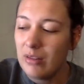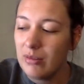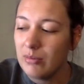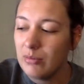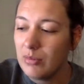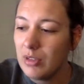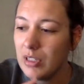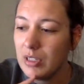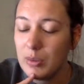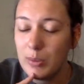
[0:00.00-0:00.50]

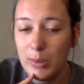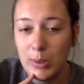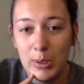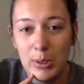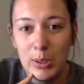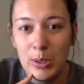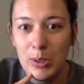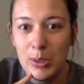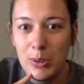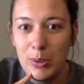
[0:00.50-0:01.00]
This one
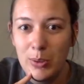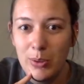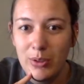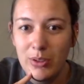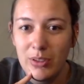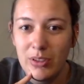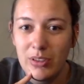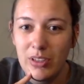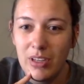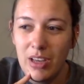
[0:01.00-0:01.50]
too
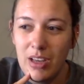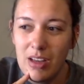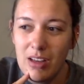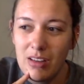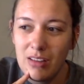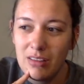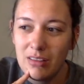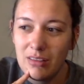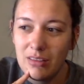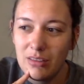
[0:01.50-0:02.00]
is
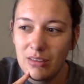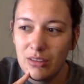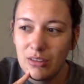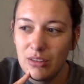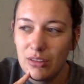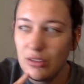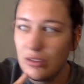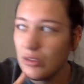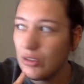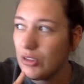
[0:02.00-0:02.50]

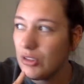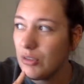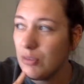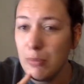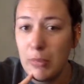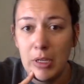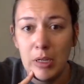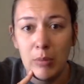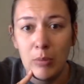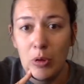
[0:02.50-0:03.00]
some
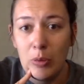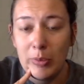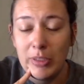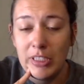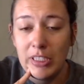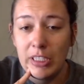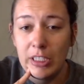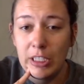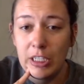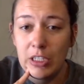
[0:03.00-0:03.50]
minimal
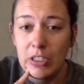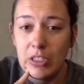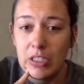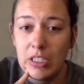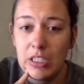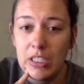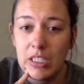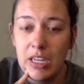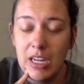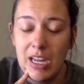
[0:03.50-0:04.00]

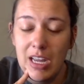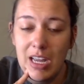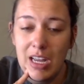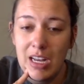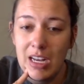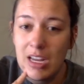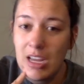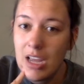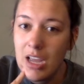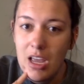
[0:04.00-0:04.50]
materials and
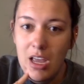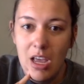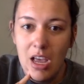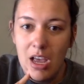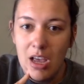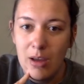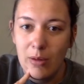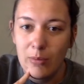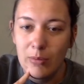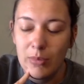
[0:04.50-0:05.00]

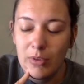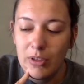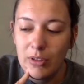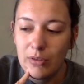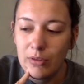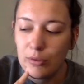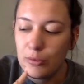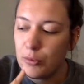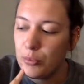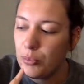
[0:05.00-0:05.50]

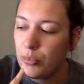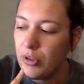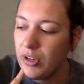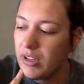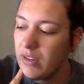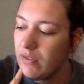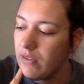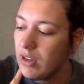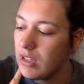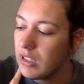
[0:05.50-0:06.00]
pretty
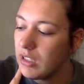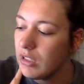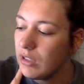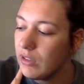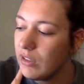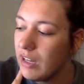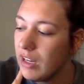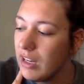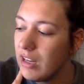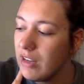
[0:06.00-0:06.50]
fun and
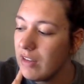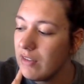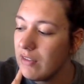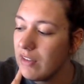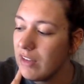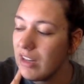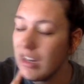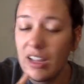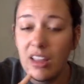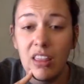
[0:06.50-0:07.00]
creative,
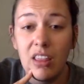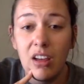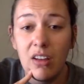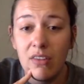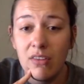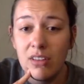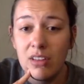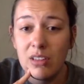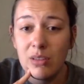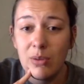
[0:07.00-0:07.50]
and I love
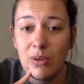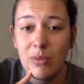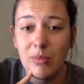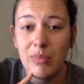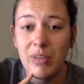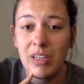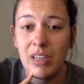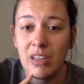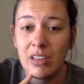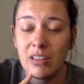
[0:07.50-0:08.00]
this one
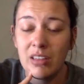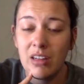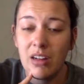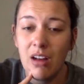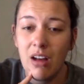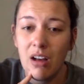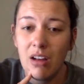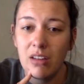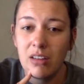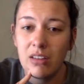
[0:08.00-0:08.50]
because it
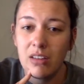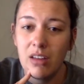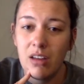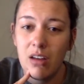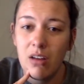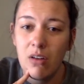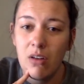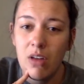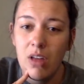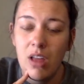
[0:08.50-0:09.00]

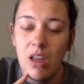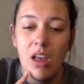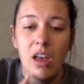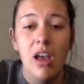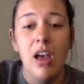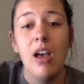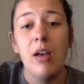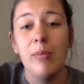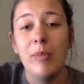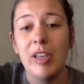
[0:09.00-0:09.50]
also
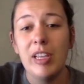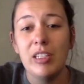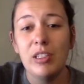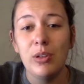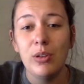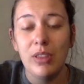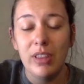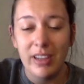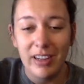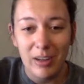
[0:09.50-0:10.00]
makes
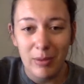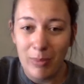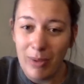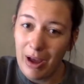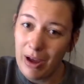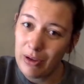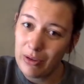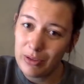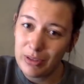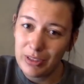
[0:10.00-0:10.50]
you think
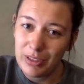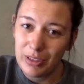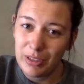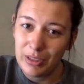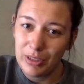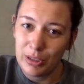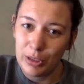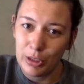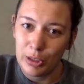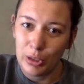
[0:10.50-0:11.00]
about
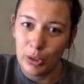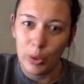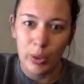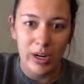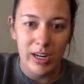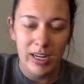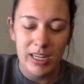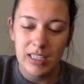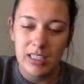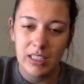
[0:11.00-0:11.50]
your
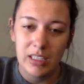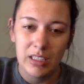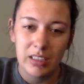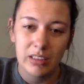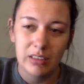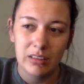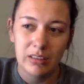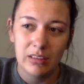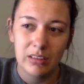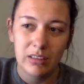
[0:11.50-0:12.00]
great
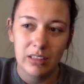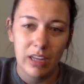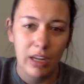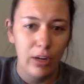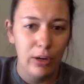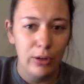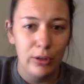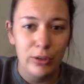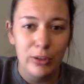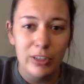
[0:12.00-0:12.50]

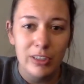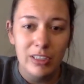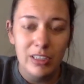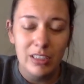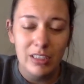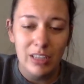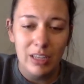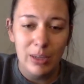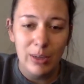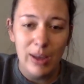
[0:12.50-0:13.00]
characteristics
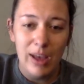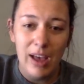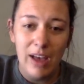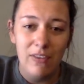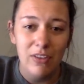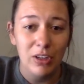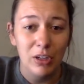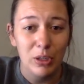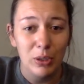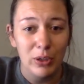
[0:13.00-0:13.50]
that you have
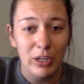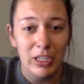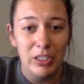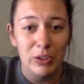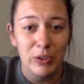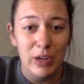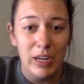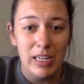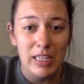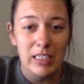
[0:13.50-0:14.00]
and your great
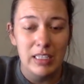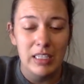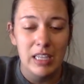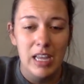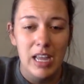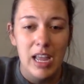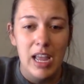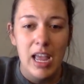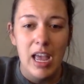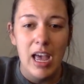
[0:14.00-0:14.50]
traits,
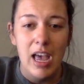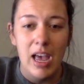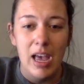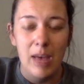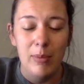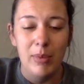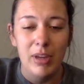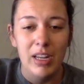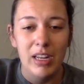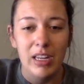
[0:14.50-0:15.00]

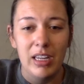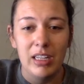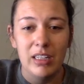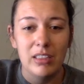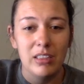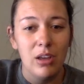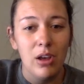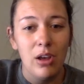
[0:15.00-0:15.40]
and it